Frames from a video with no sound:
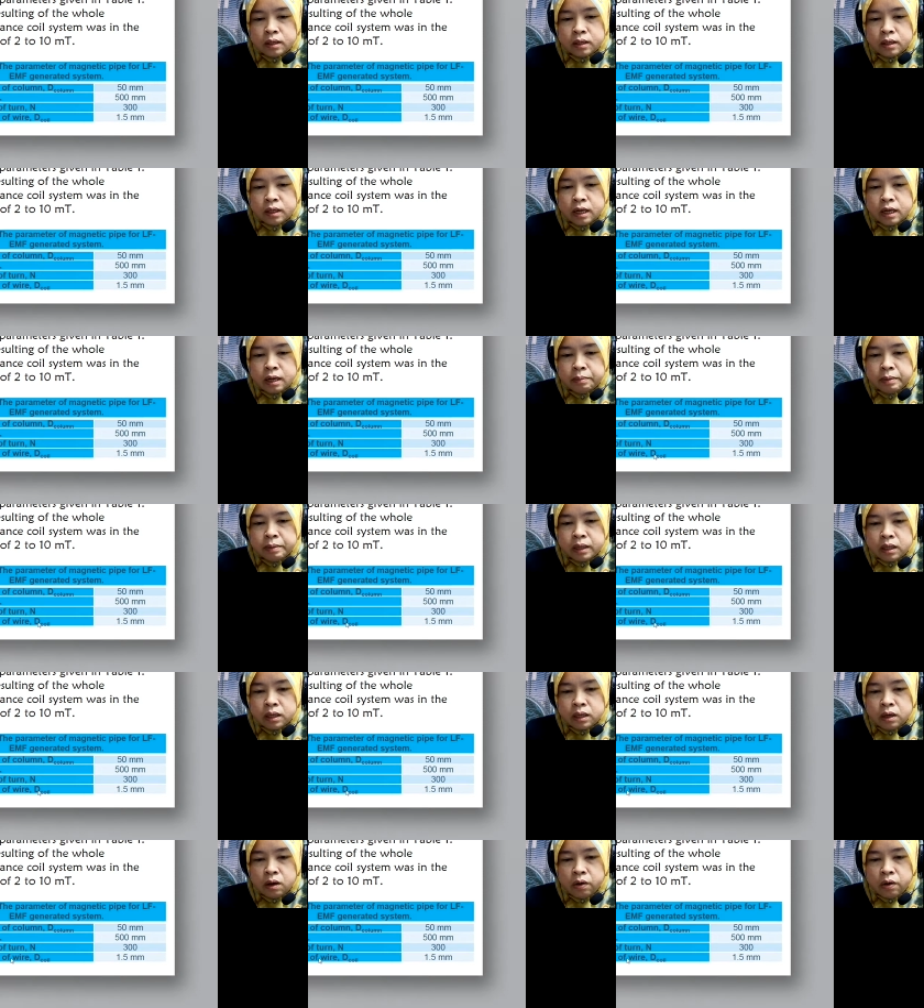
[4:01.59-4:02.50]
The
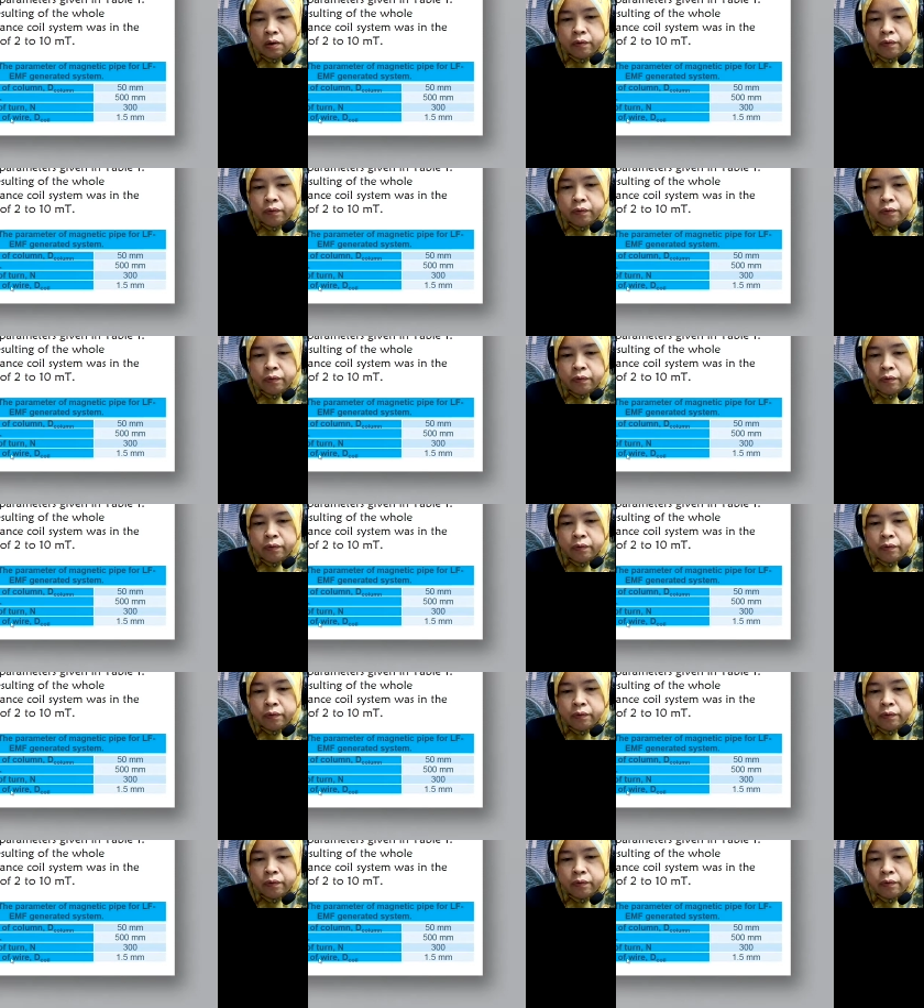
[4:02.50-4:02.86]
diameter of